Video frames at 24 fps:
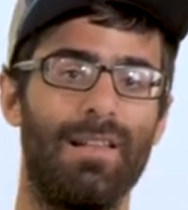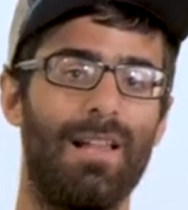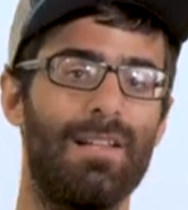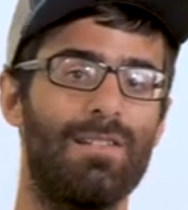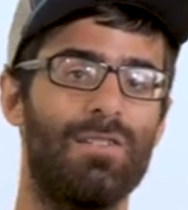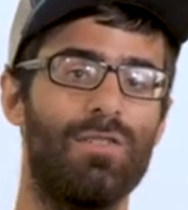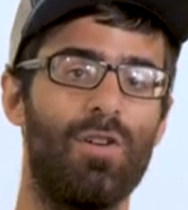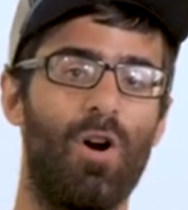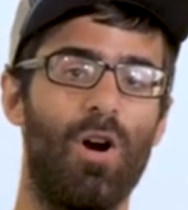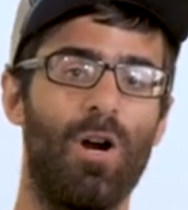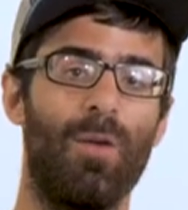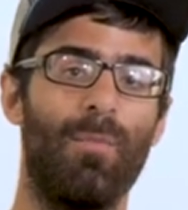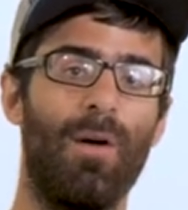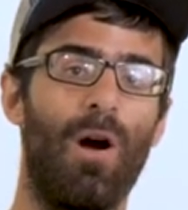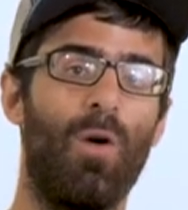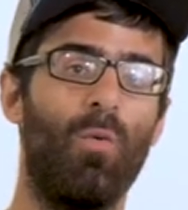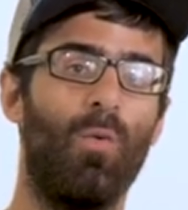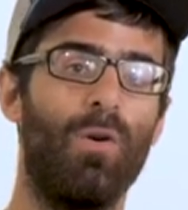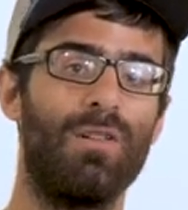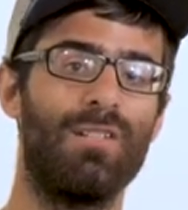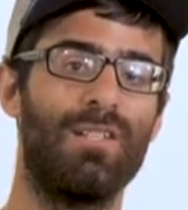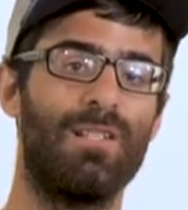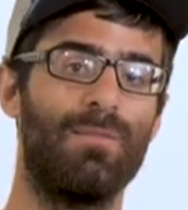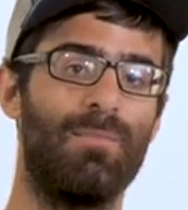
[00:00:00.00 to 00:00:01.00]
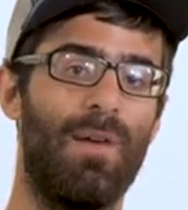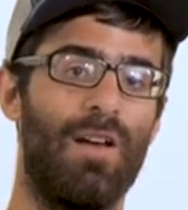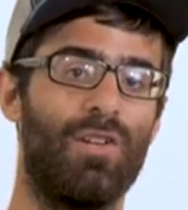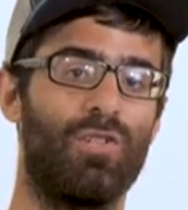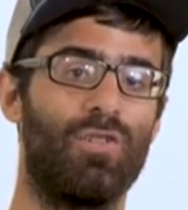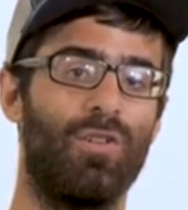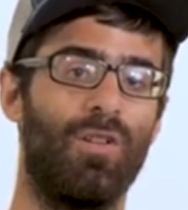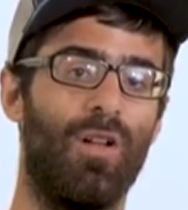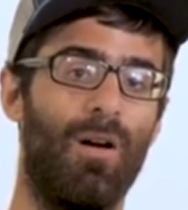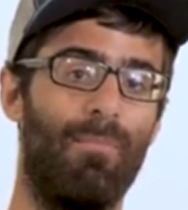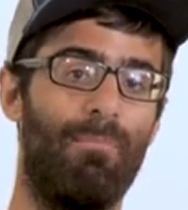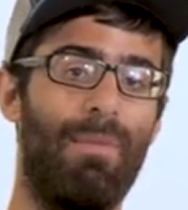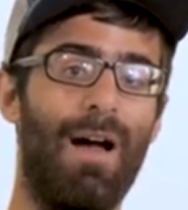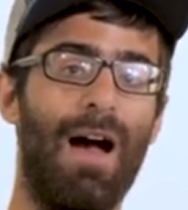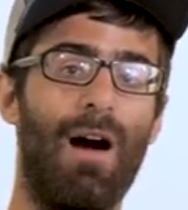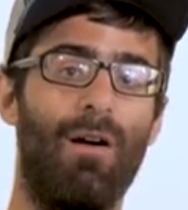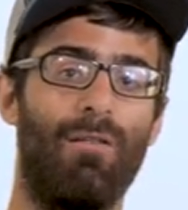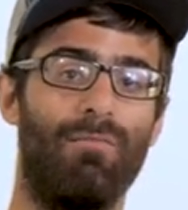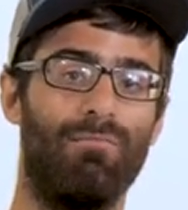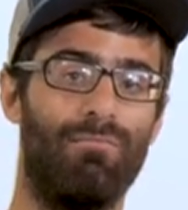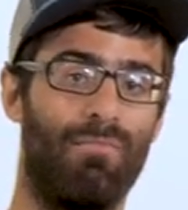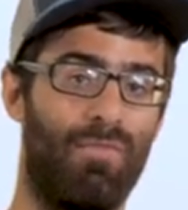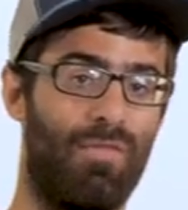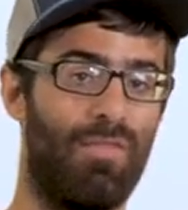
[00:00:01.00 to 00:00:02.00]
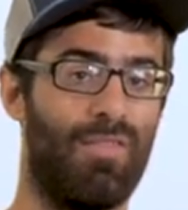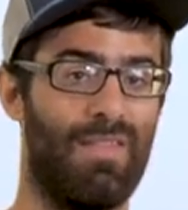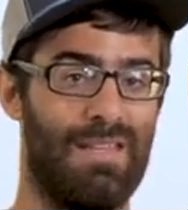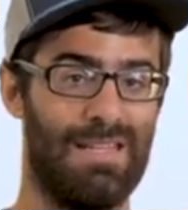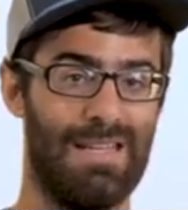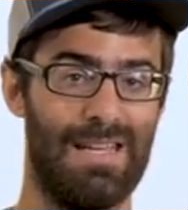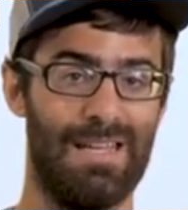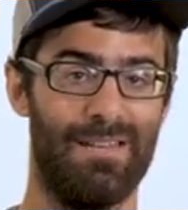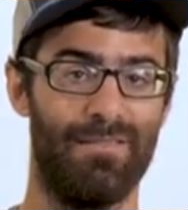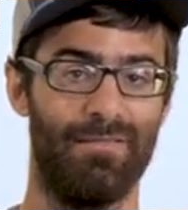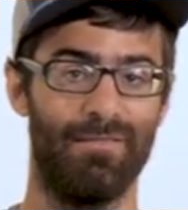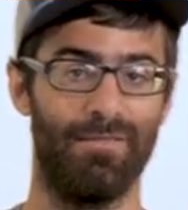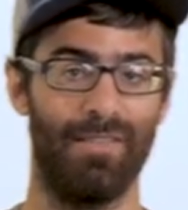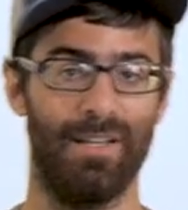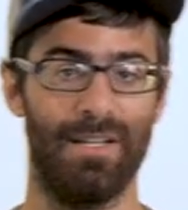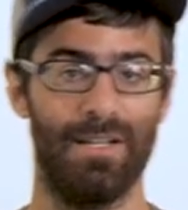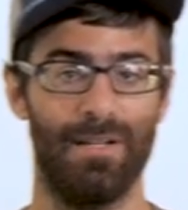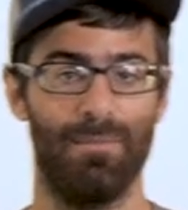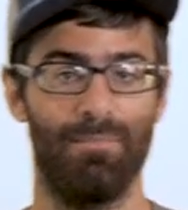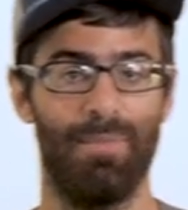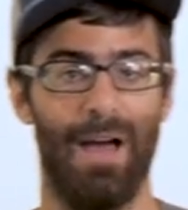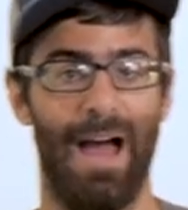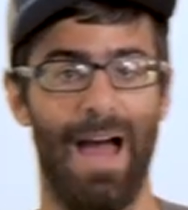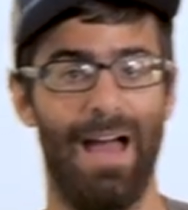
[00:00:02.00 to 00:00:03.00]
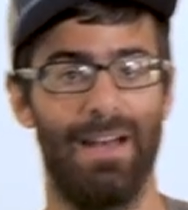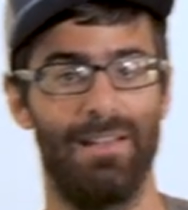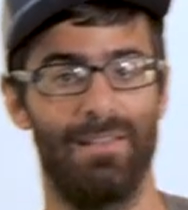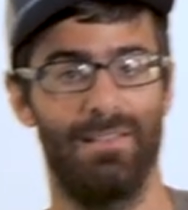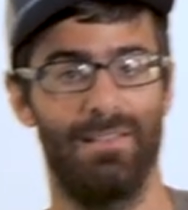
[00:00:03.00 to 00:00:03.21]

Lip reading: Let's talk about what's special about the inflated pad